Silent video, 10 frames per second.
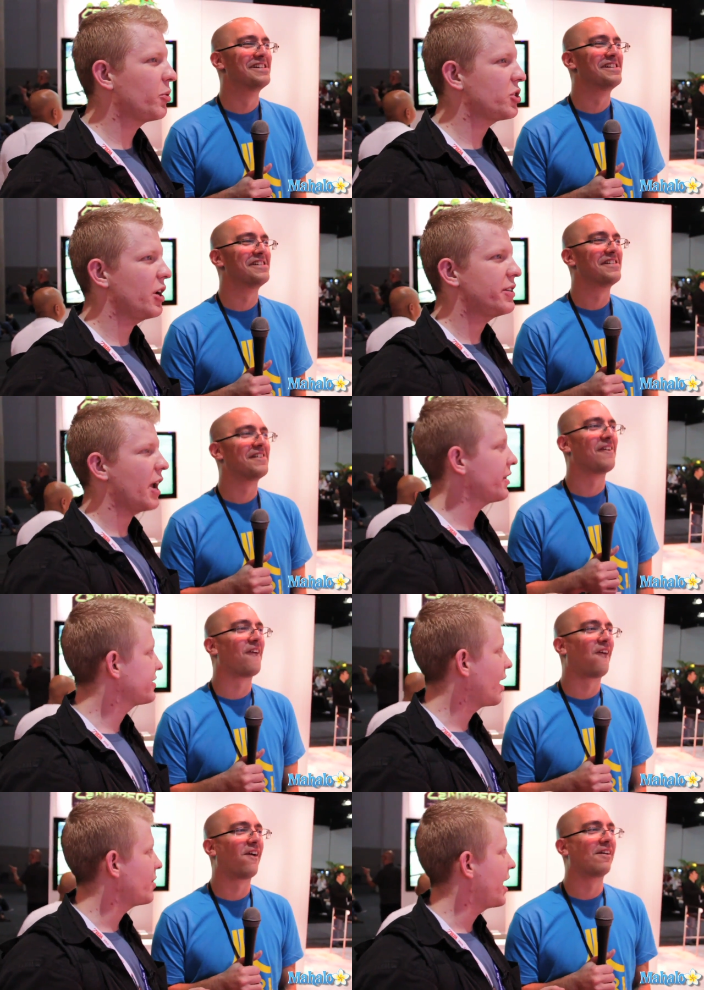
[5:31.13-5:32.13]
Speaker 1: appreciate you taking the
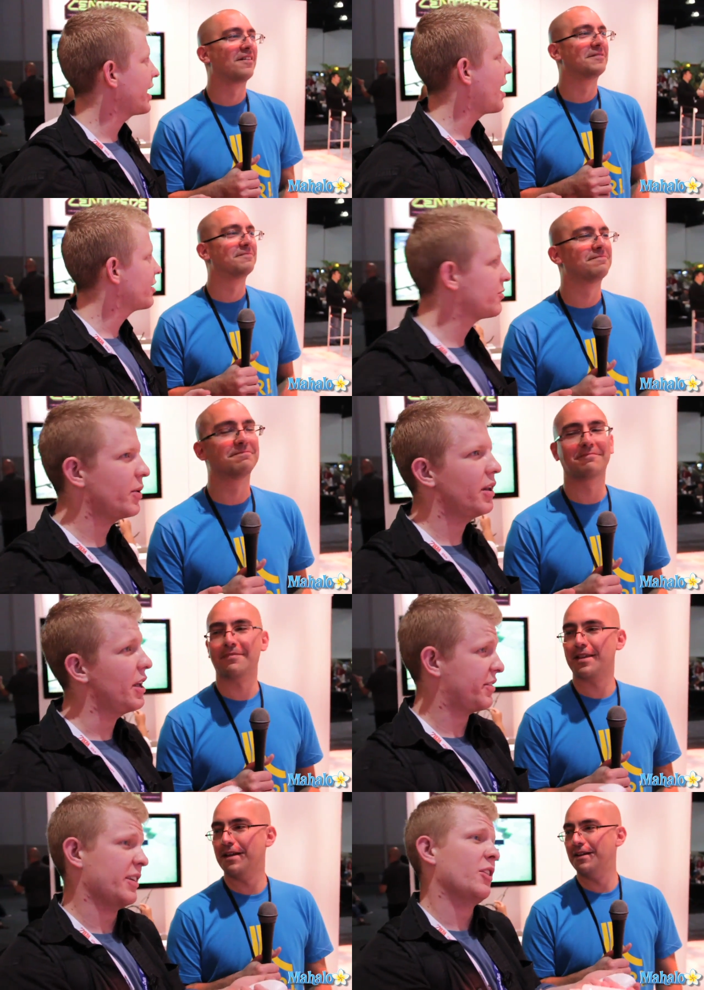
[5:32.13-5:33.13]
time to hang out. It's been,
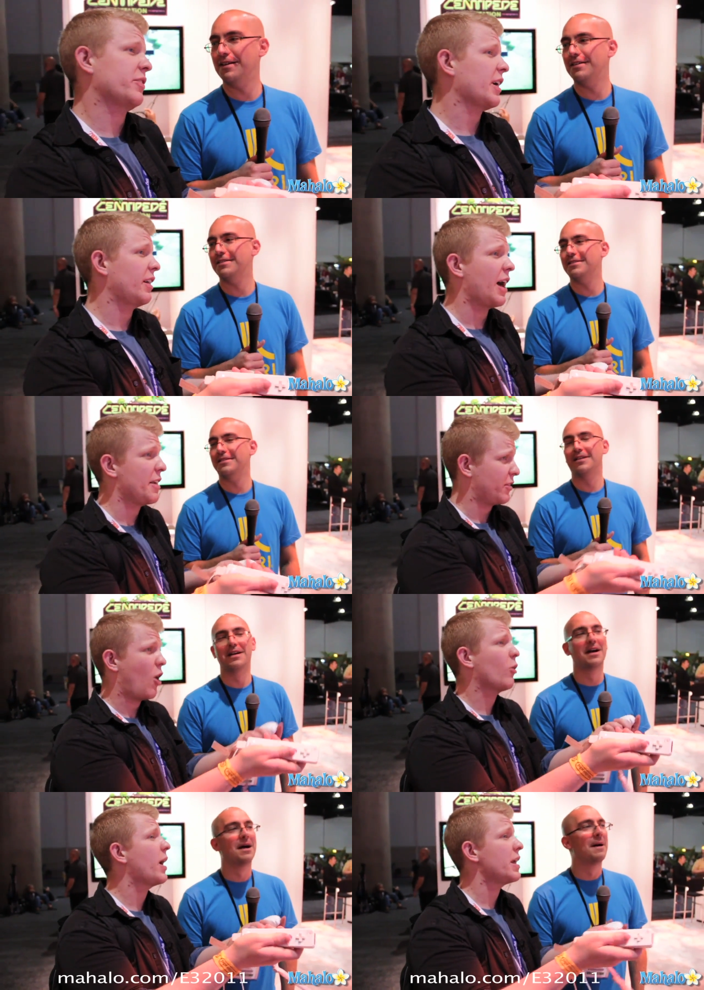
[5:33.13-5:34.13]
it's, it looks like a lot. It's
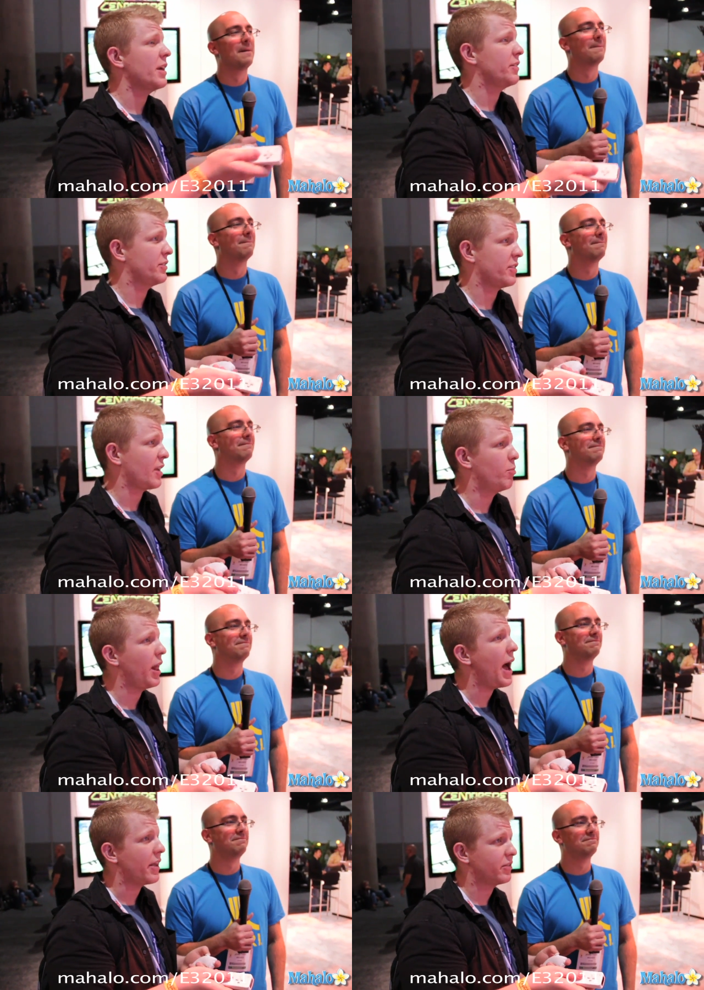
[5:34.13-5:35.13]
already just a
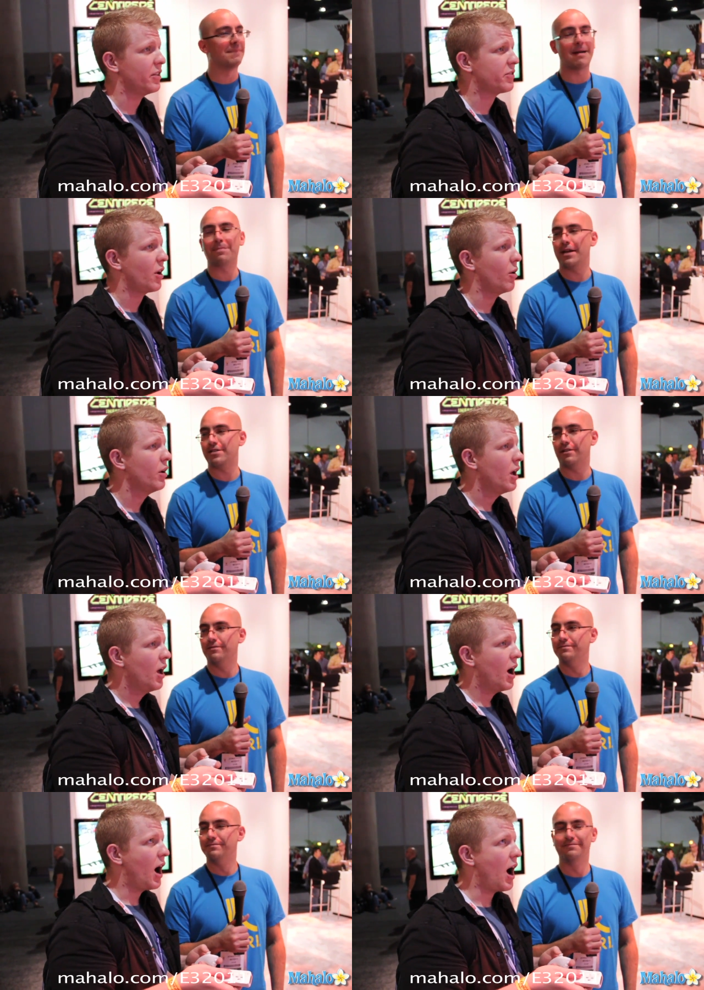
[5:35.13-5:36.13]
blast. My so,
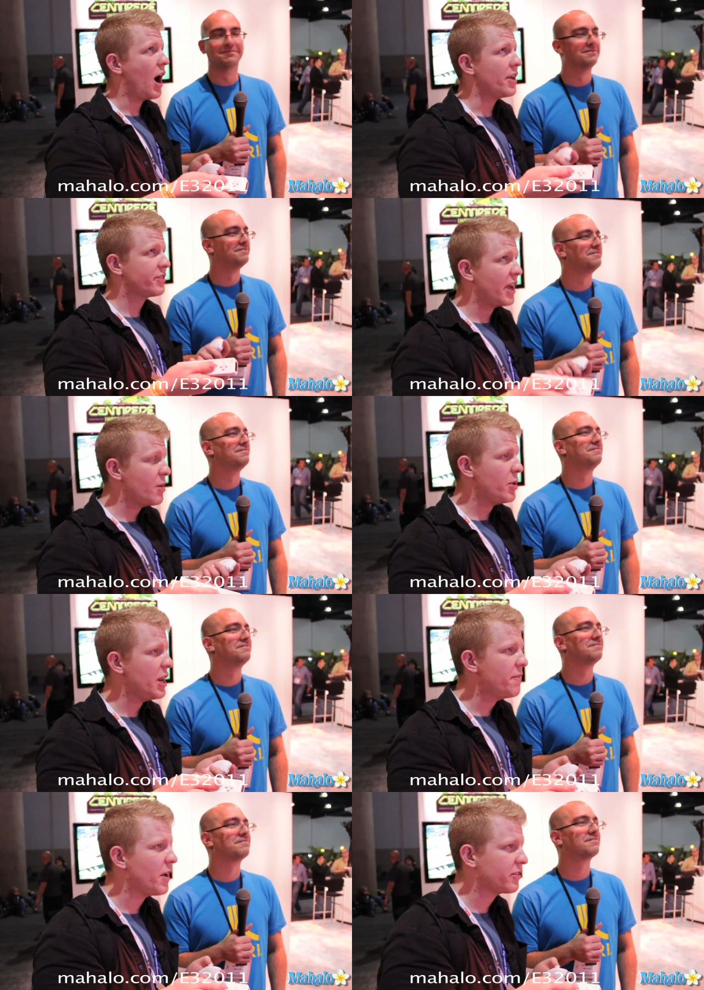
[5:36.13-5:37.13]
pleasure. Uh, centipede
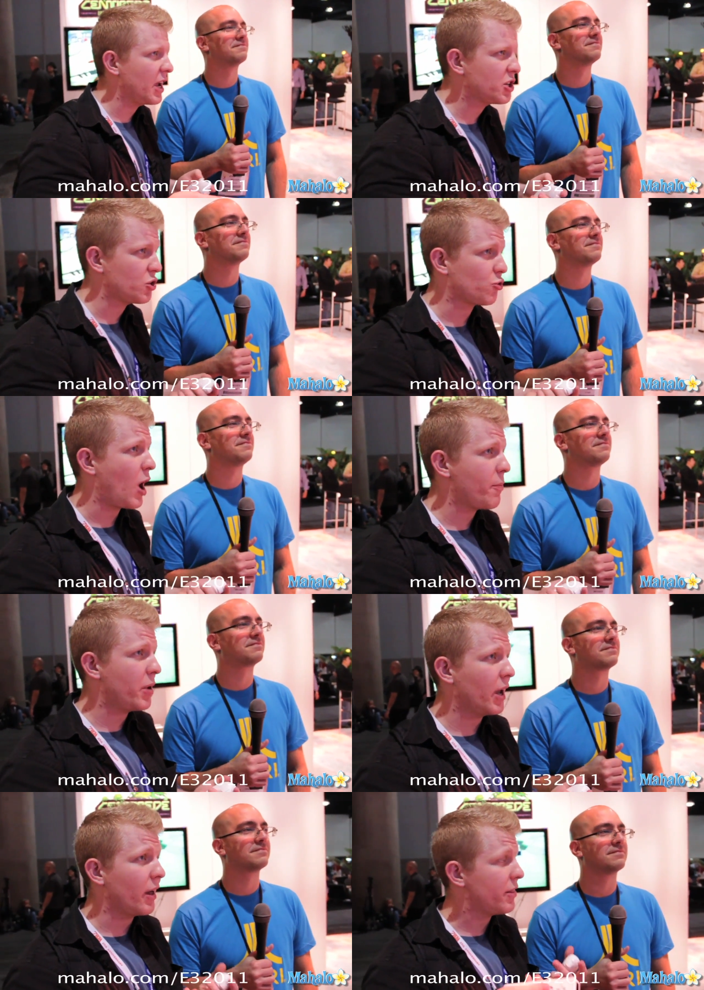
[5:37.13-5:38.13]
infestation
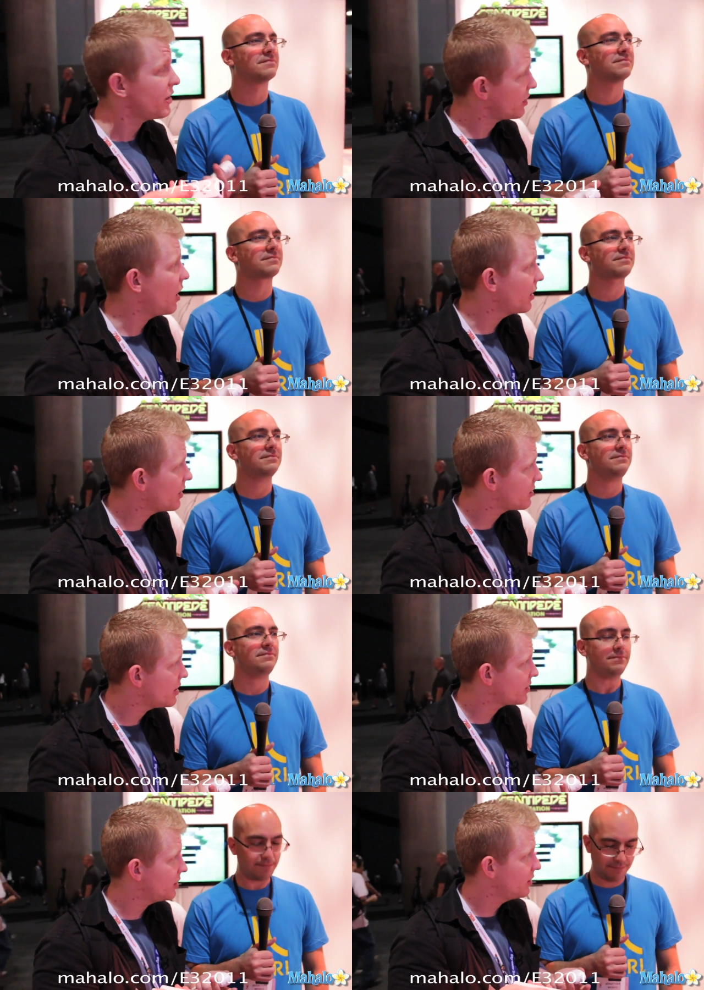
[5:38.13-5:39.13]
dropping this holiday
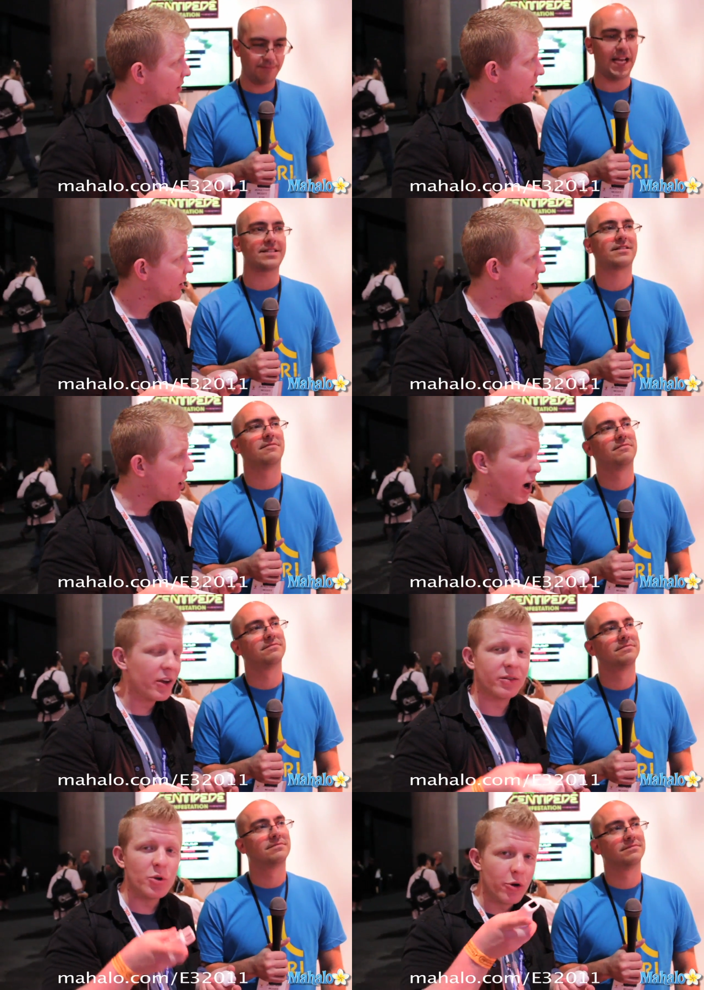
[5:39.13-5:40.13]
season. Yes.
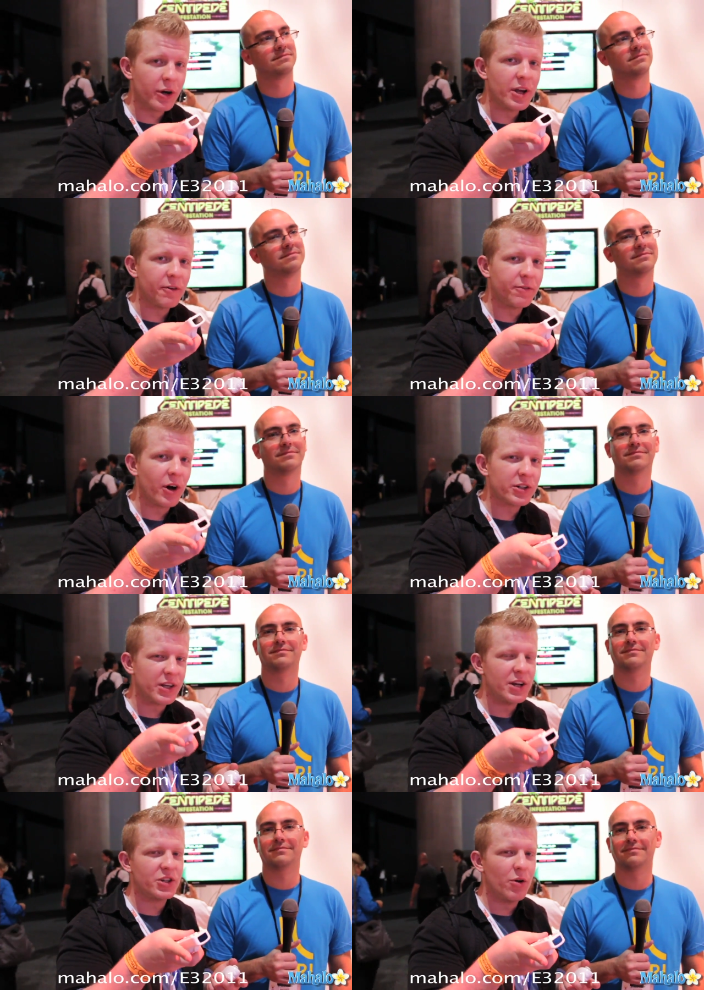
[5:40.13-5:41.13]
Awesome. You heard it here first.
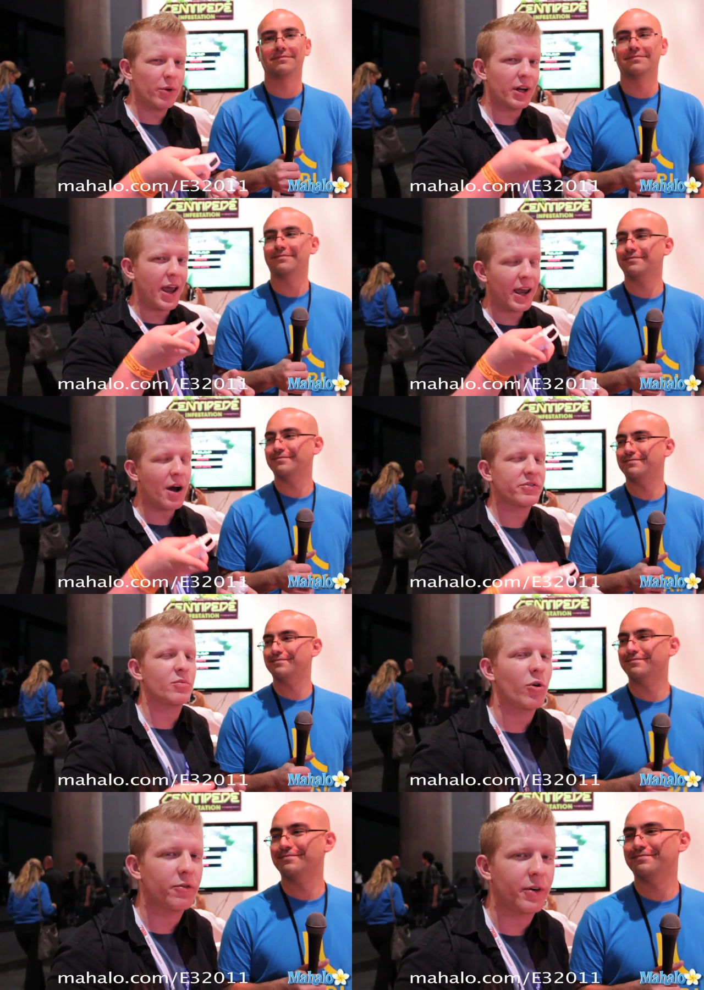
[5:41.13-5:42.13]
Stay tuned. We're gonna hang out with
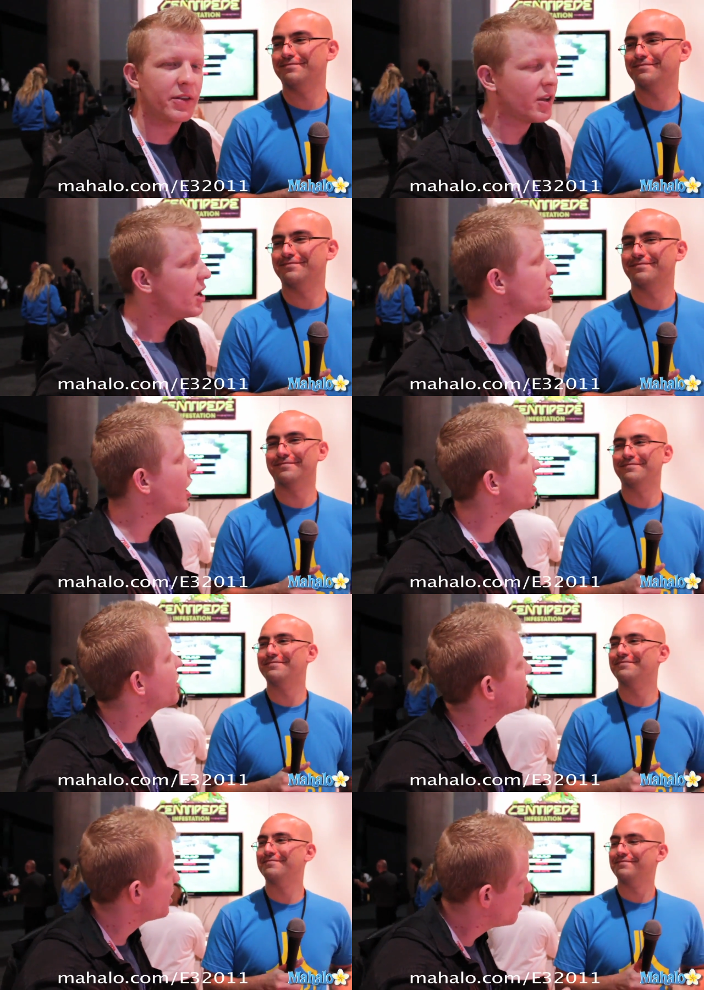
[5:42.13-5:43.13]
some more friends.
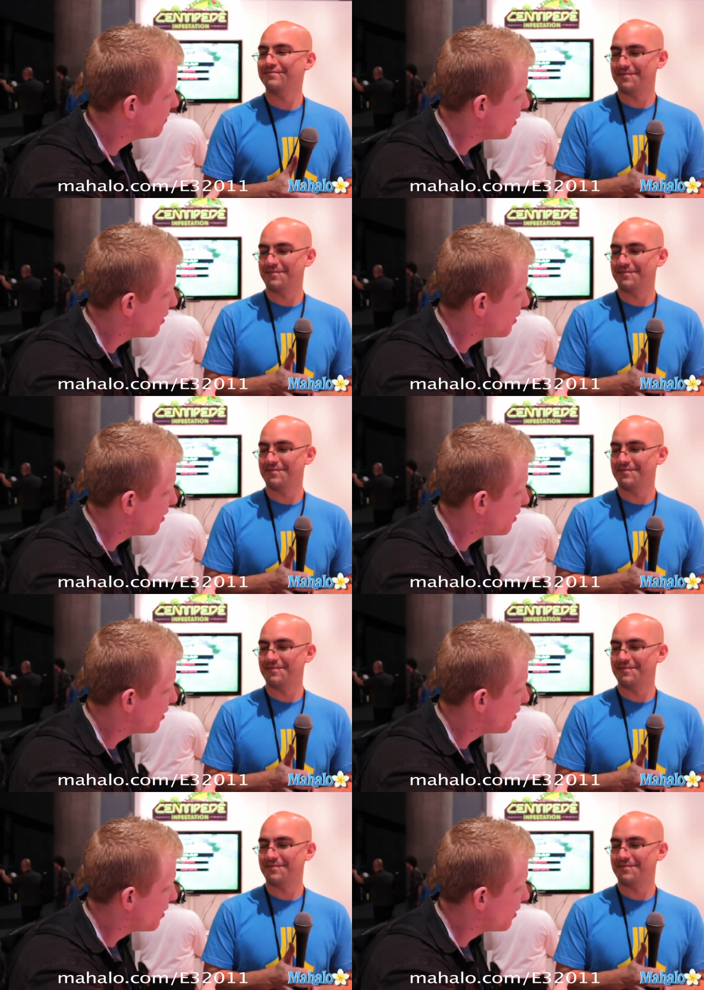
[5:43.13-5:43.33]
Jonathan, thank you